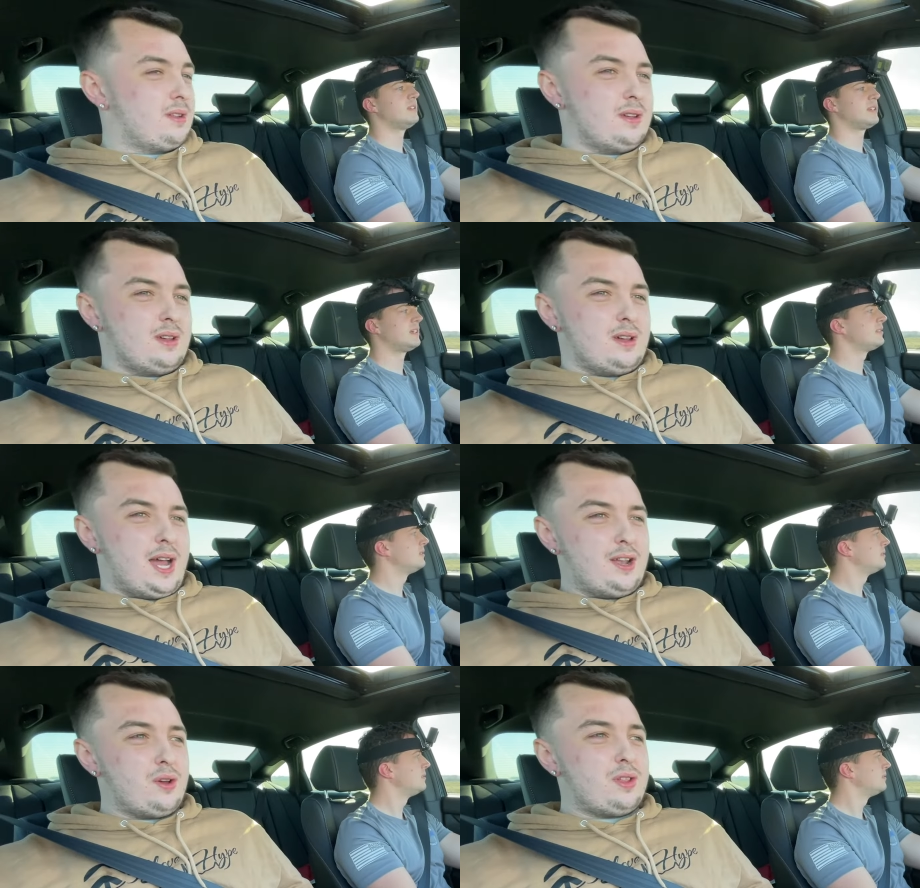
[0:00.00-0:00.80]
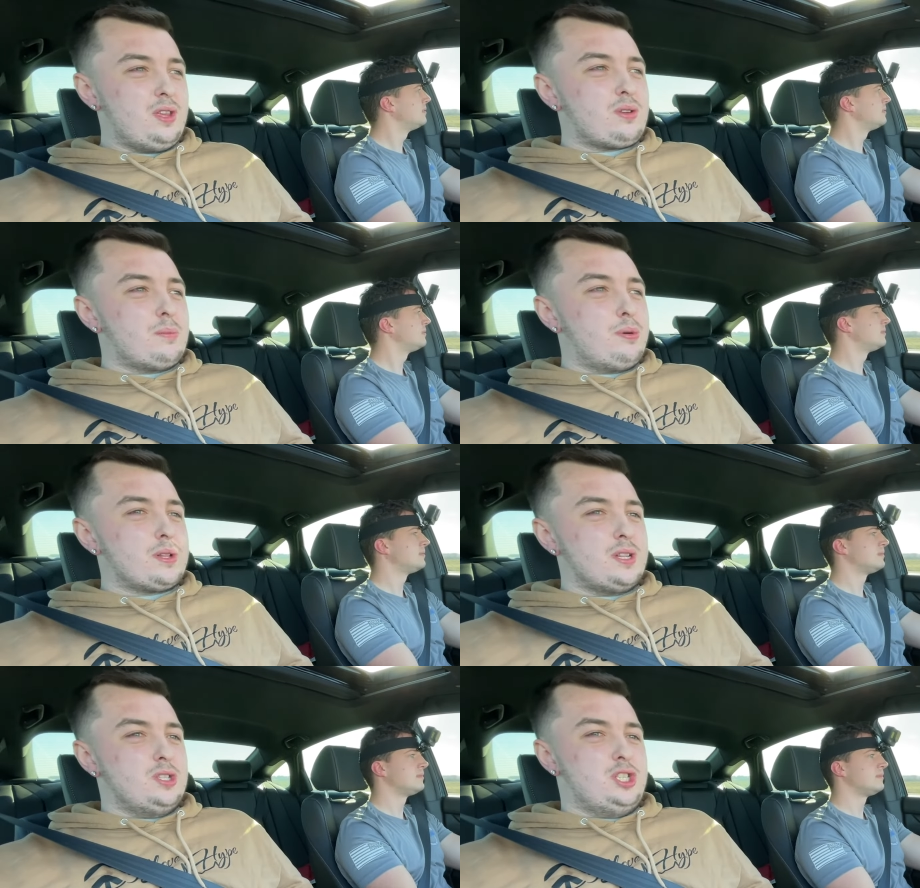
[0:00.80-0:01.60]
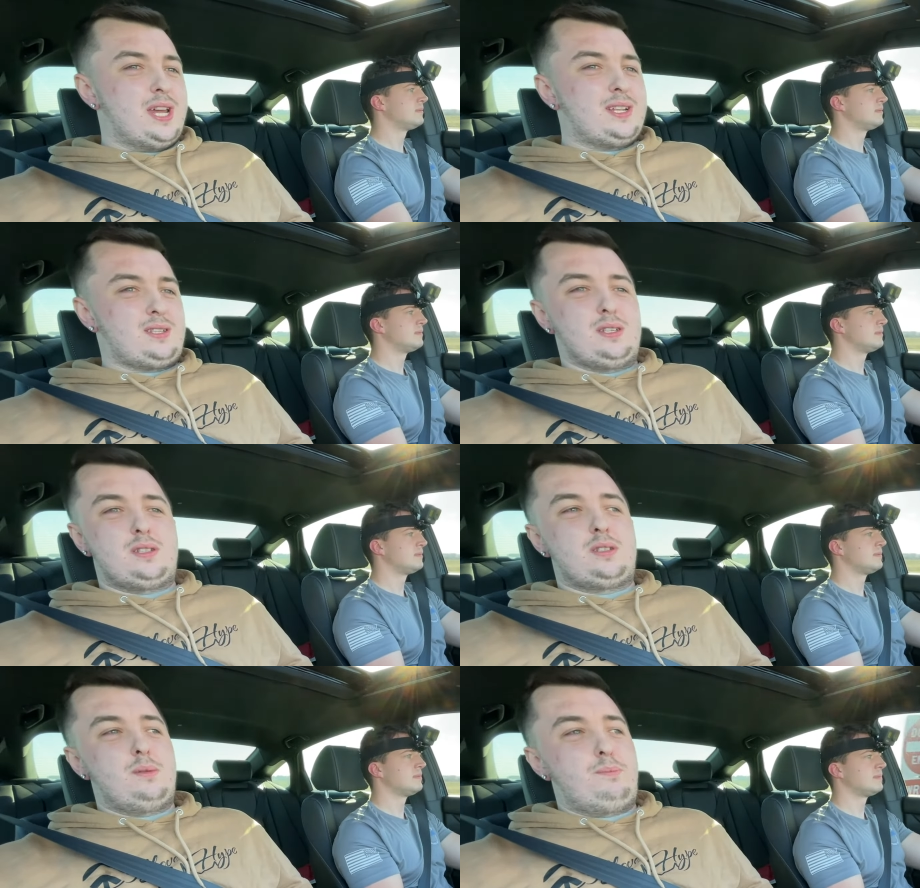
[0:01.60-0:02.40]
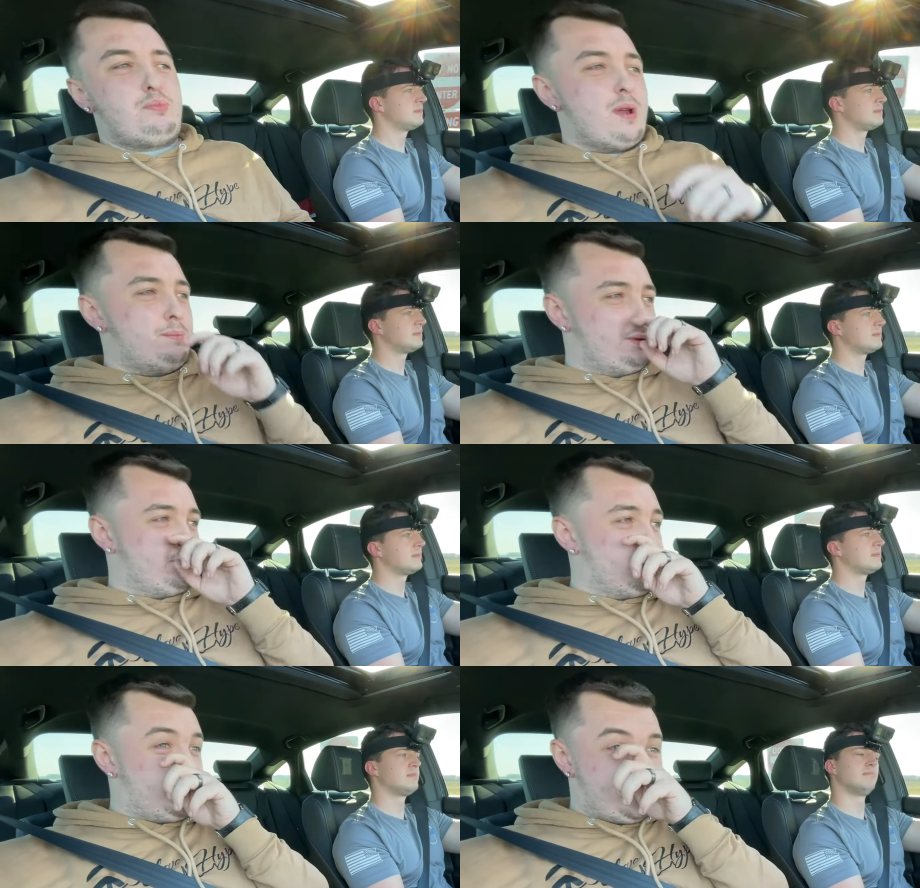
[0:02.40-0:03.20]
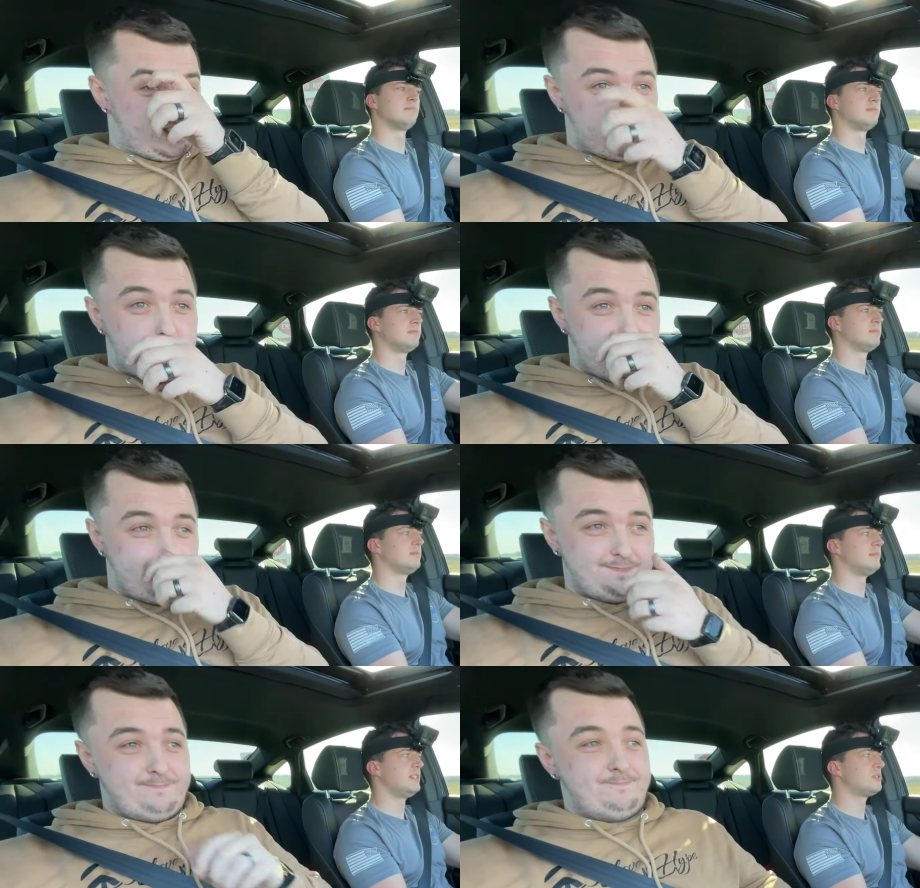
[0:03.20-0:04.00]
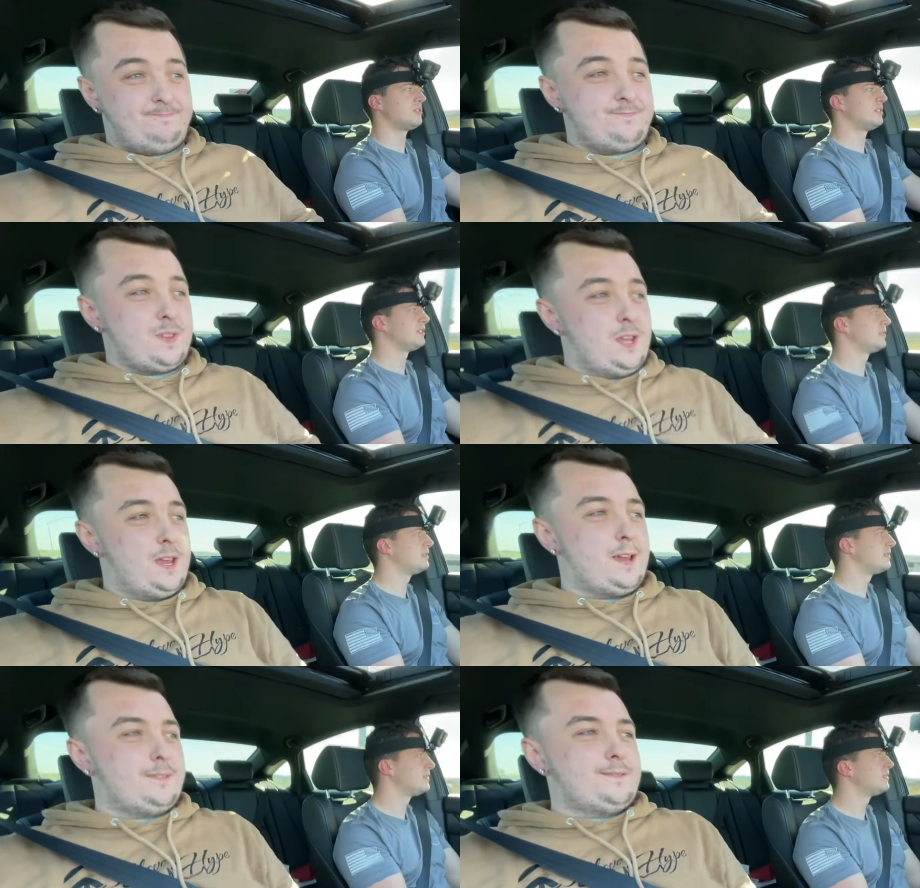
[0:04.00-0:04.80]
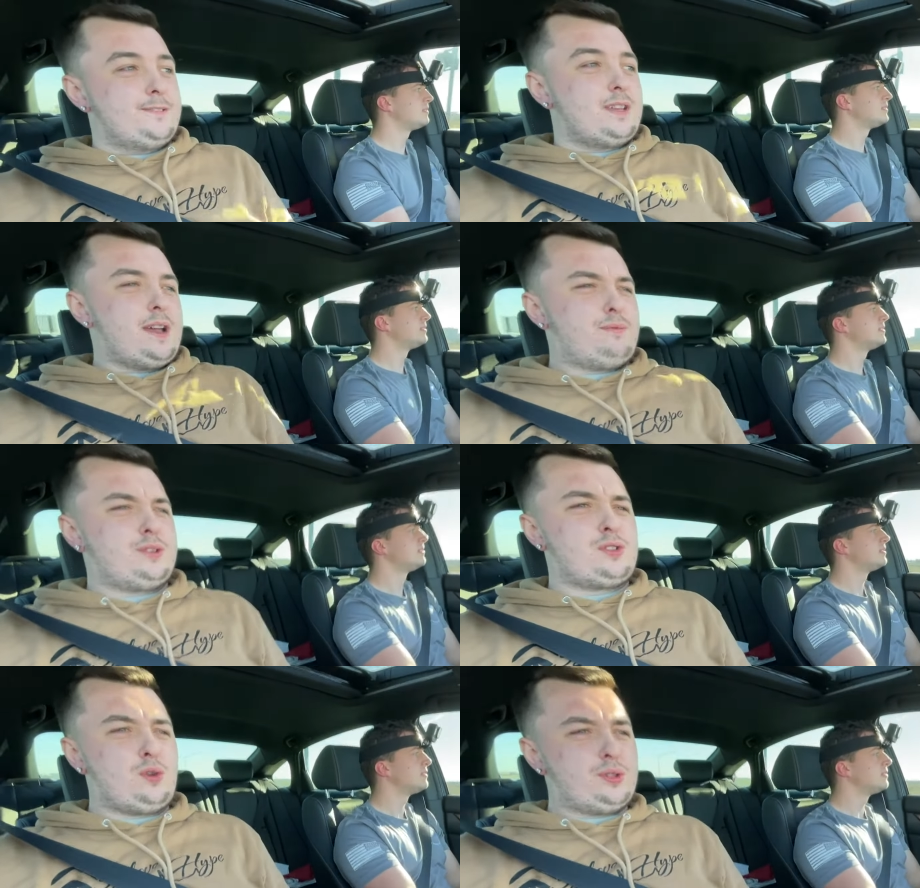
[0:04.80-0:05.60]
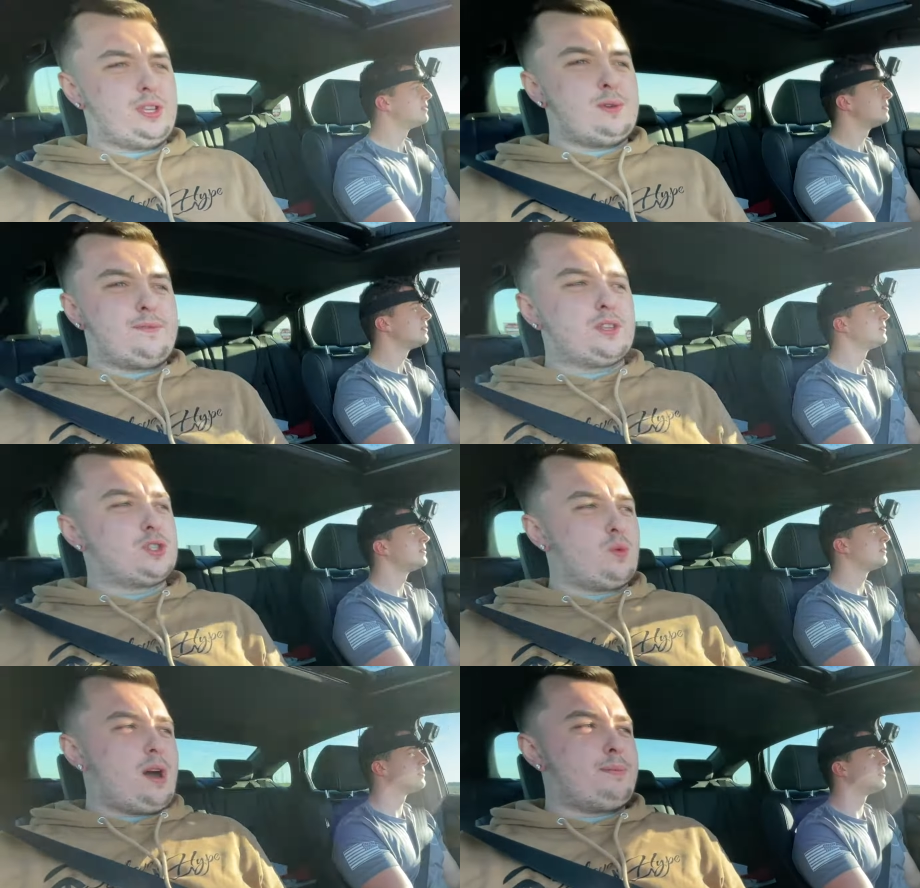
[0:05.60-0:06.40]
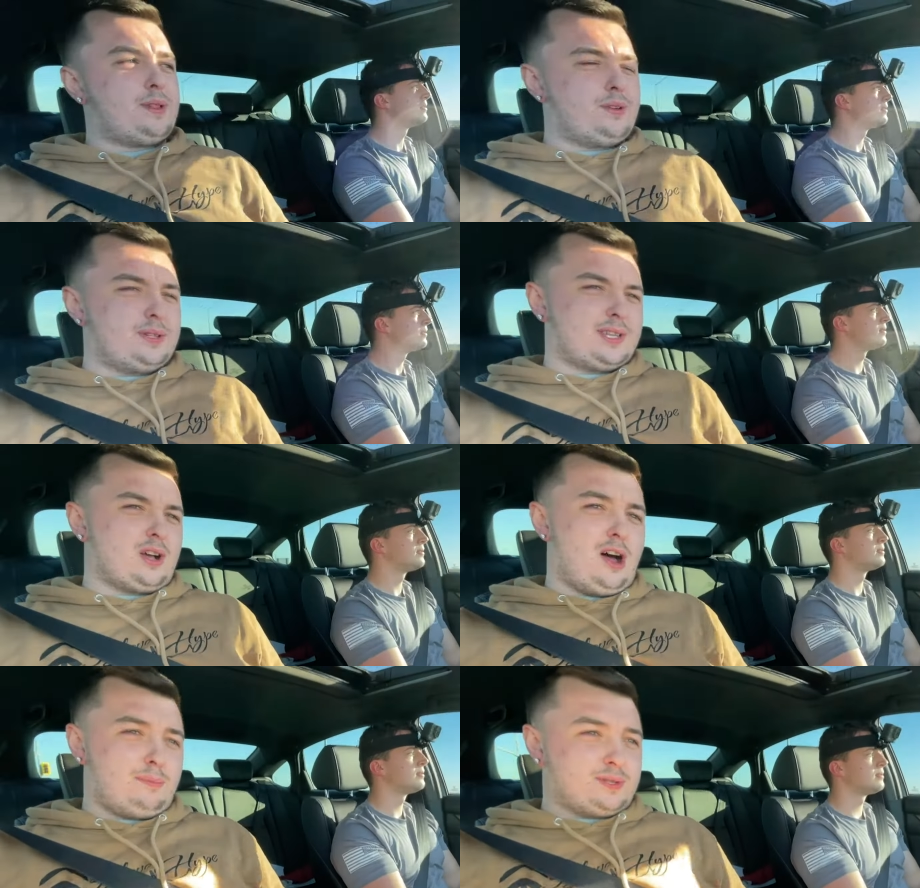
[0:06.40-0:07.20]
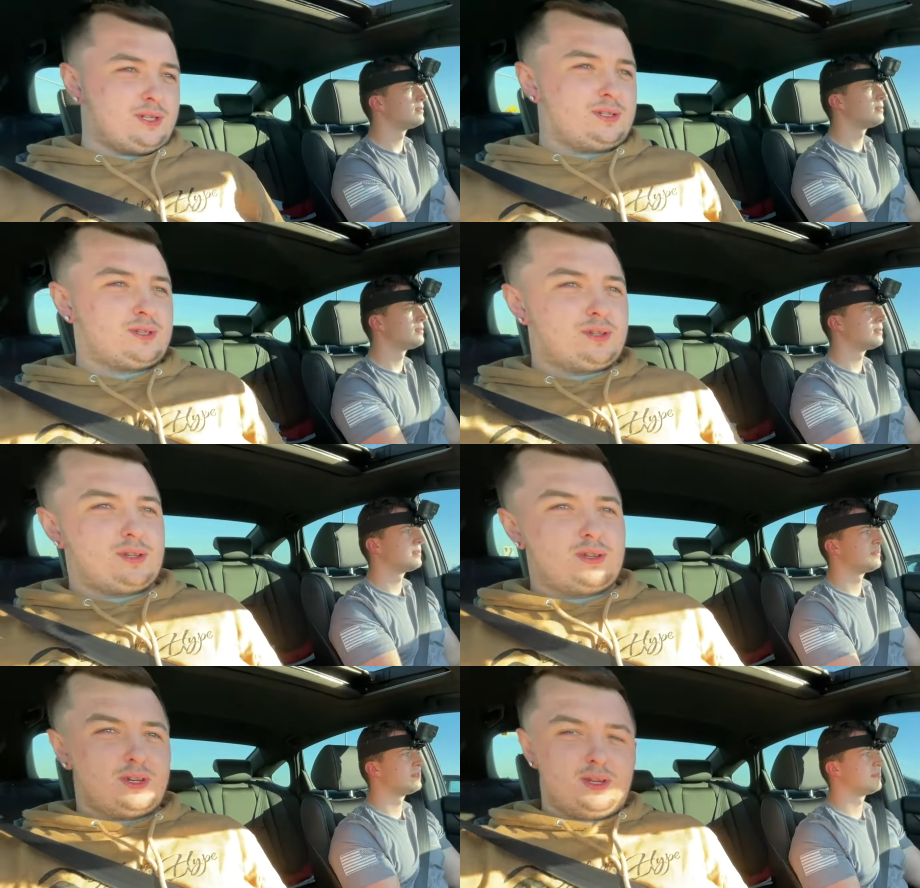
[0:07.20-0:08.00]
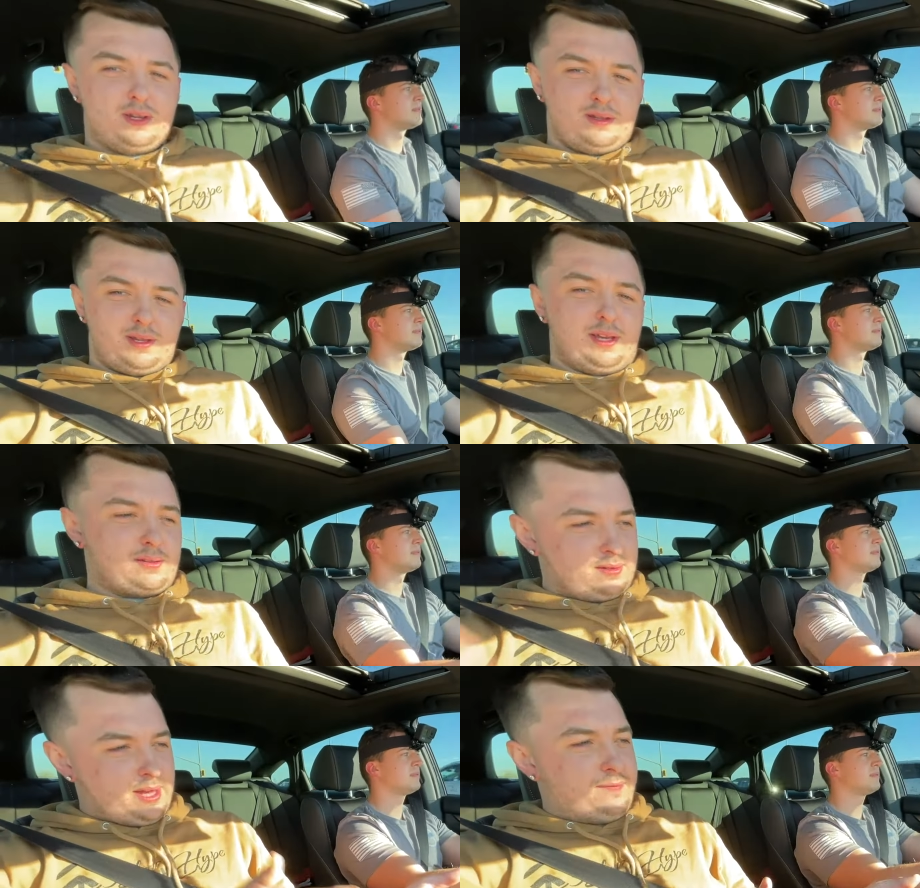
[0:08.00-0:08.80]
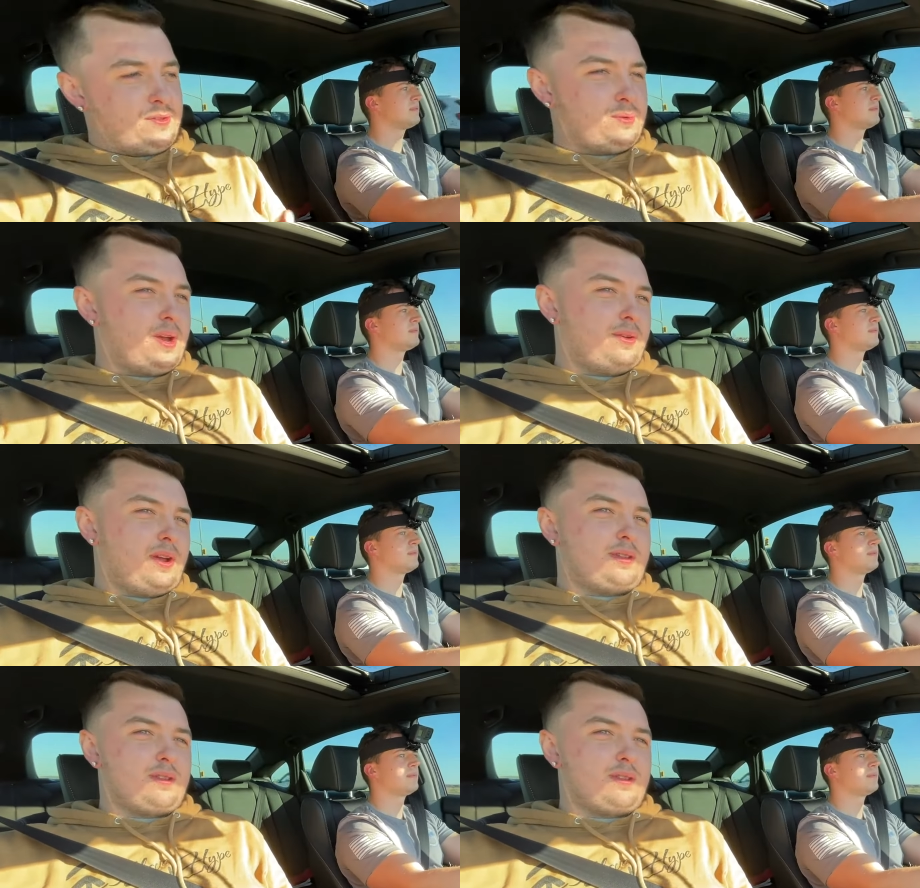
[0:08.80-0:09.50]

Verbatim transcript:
Speaker 1: Okay. I know that you can put the Genesis Brembos on this car. Interesting. Yeah, I was told that you have to swap it though. It's like opposite, so the like left to right, right to